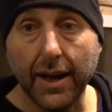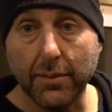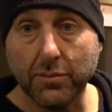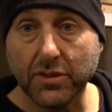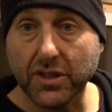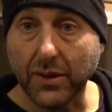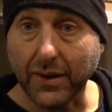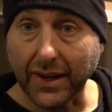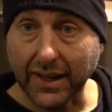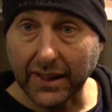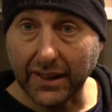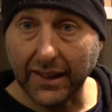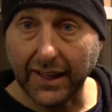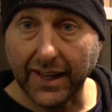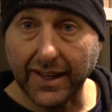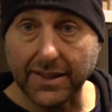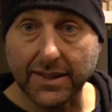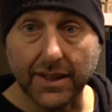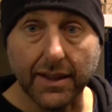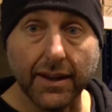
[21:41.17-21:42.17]
so it
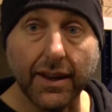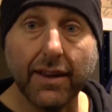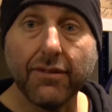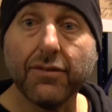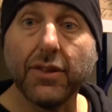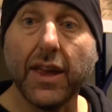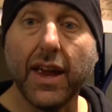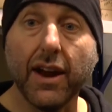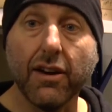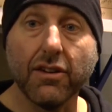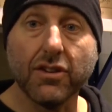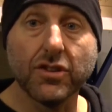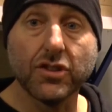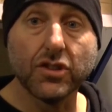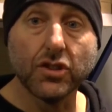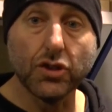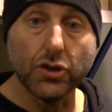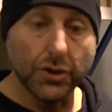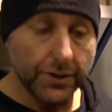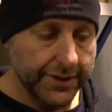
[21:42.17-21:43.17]
clears it. If the arrow is
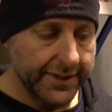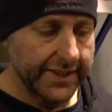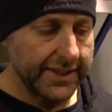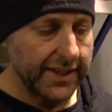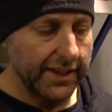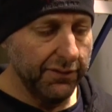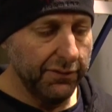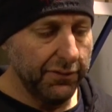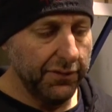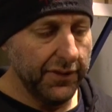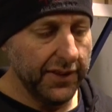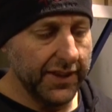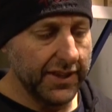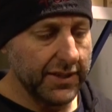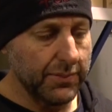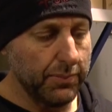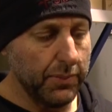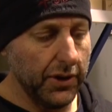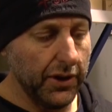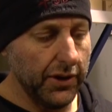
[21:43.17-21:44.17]
too stiff for
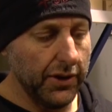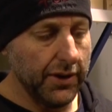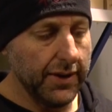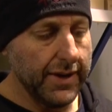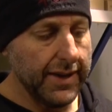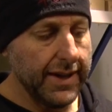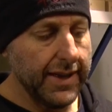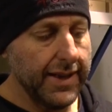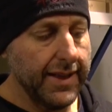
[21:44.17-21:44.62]
this bow,